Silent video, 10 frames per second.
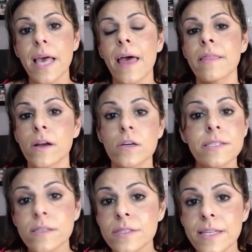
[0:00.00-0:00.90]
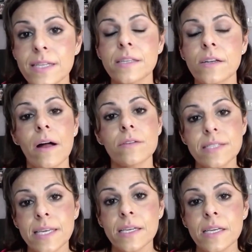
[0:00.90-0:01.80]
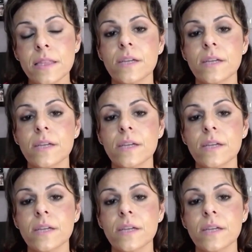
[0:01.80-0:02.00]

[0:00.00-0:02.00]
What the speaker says: and there are still states that are outstanding.